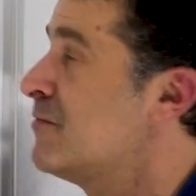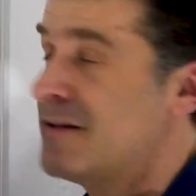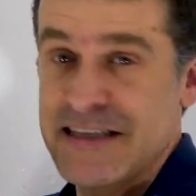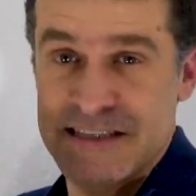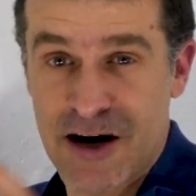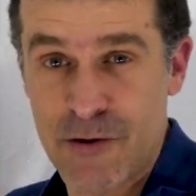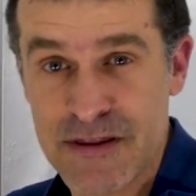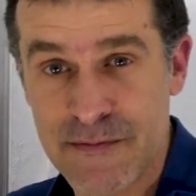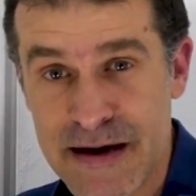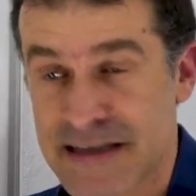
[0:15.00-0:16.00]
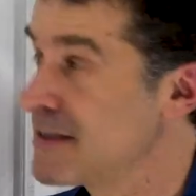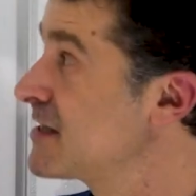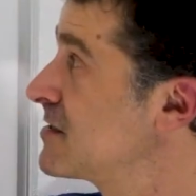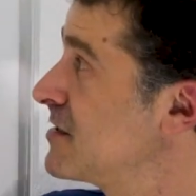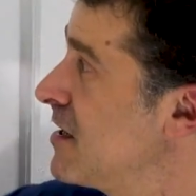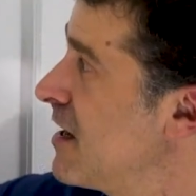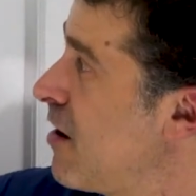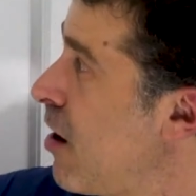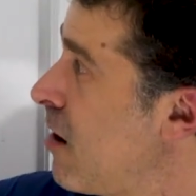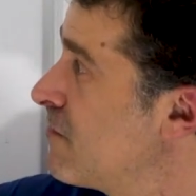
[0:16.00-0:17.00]
Let's start with the basics.
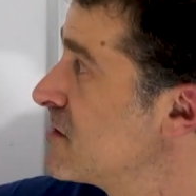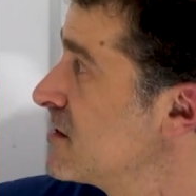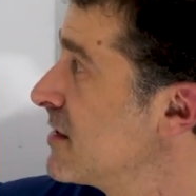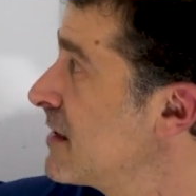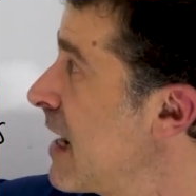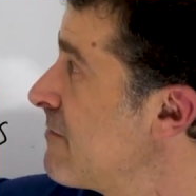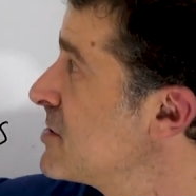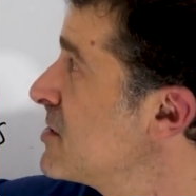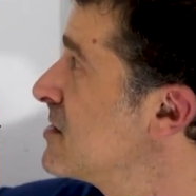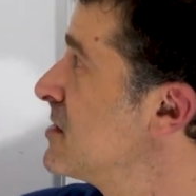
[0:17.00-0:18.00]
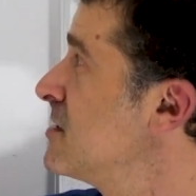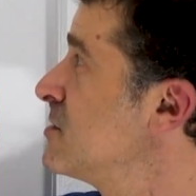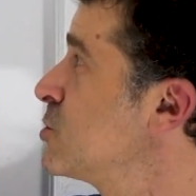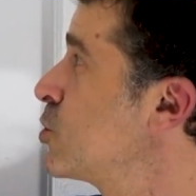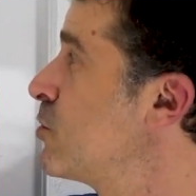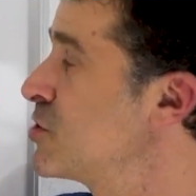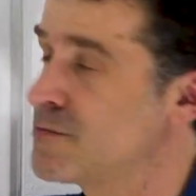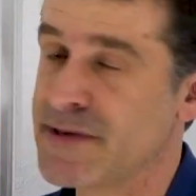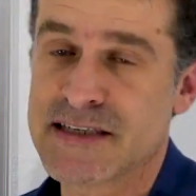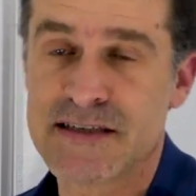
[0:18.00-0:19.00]
Obviously, garages,
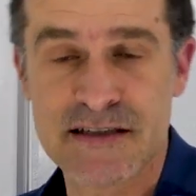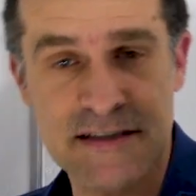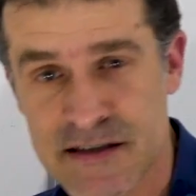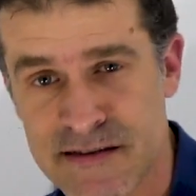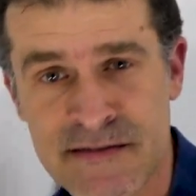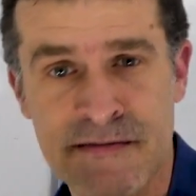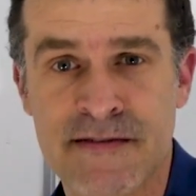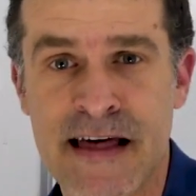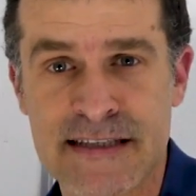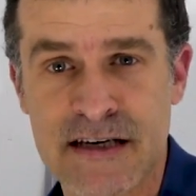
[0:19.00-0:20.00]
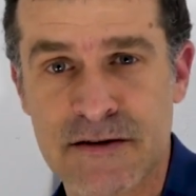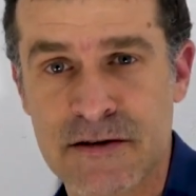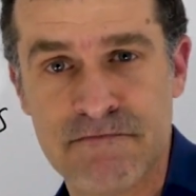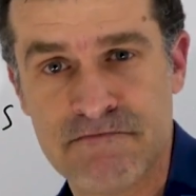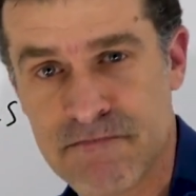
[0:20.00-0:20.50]
storage spaces, that's a